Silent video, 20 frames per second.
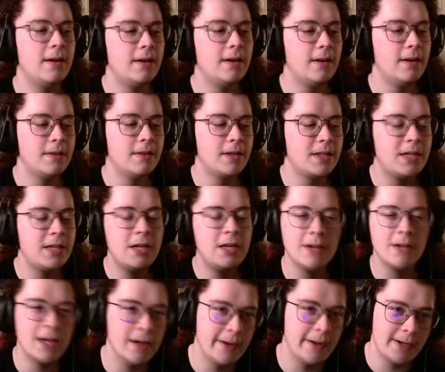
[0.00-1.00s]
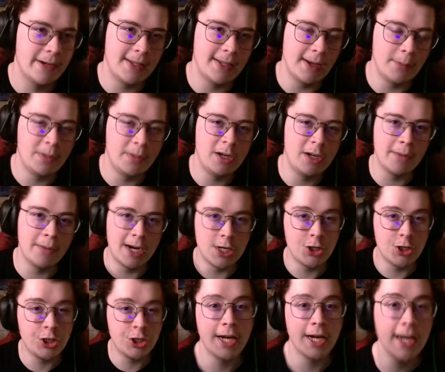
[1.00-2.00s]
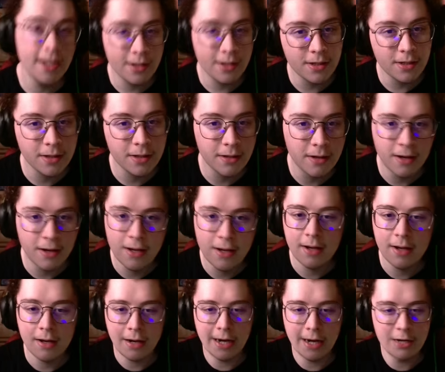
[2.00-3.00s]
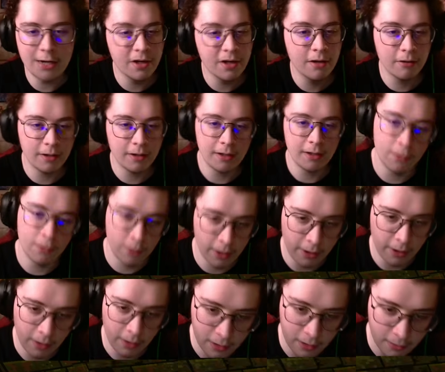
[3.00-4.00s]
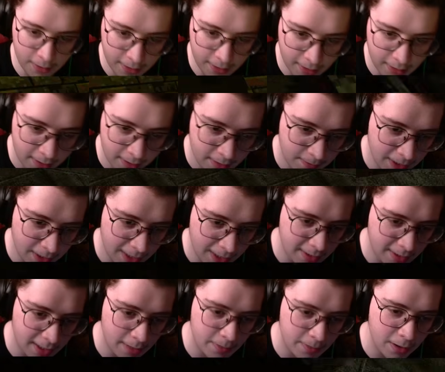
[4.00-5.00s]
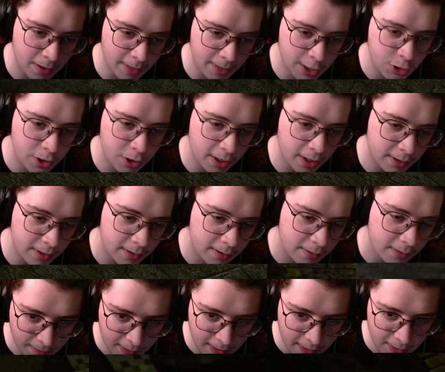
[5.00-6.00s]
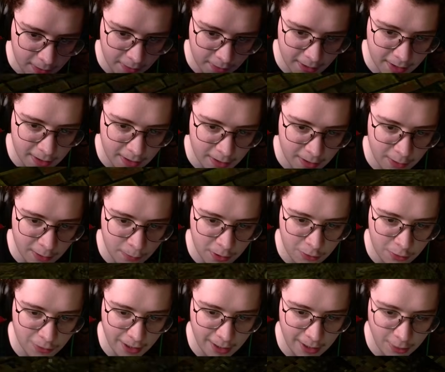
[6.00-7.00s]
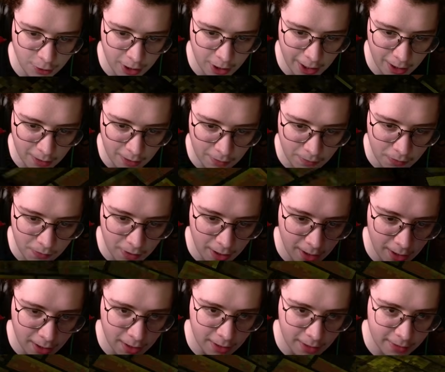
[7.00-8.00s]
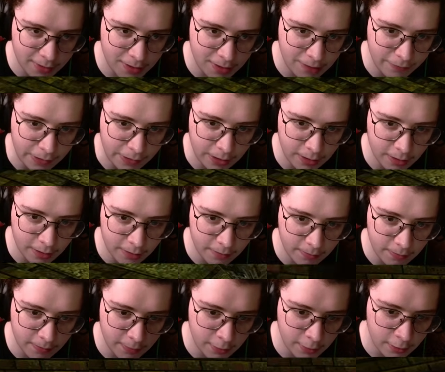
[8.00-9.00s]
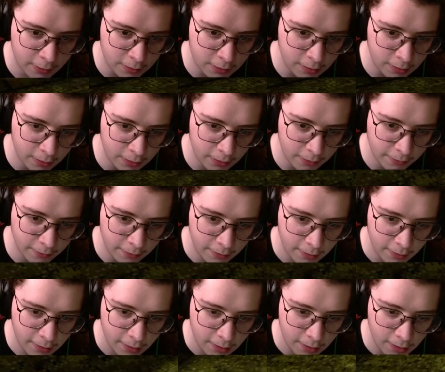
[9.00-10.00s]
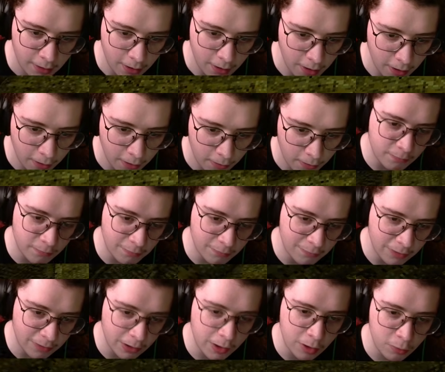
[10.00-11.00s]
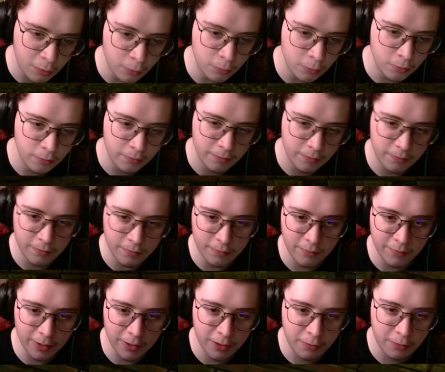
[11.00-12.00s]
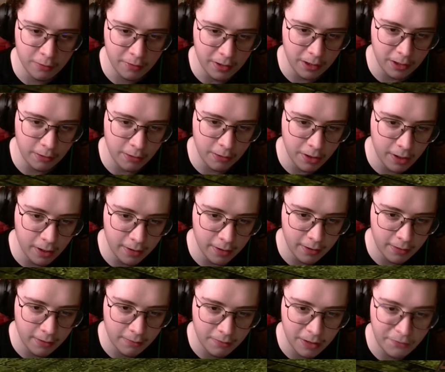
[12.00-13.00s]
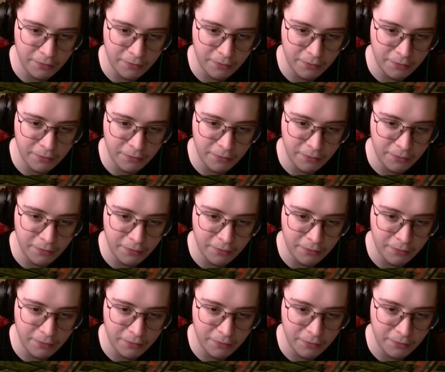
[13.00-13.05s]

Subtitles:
areas that appear by chance. I generally don't want to include in this because they appear by chance. So let's continue with Drainage 8. Let's leave the hole alone. Although, very cool. Very cool secret, Holly. If you're